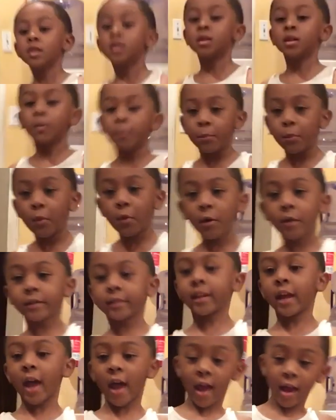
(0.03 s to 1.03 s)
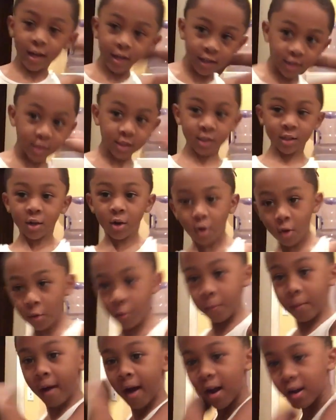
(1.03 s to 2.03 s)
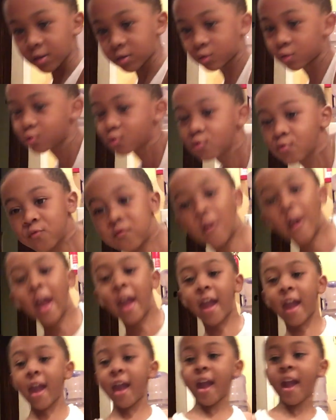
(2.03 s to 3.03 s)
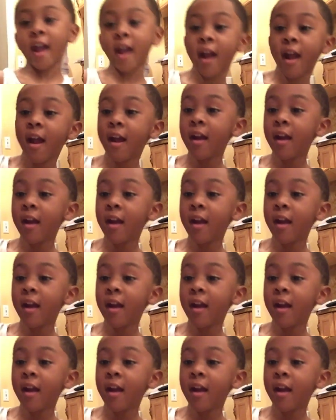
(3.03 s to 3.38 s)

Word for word: It's your boy Daddy Scobar Juven.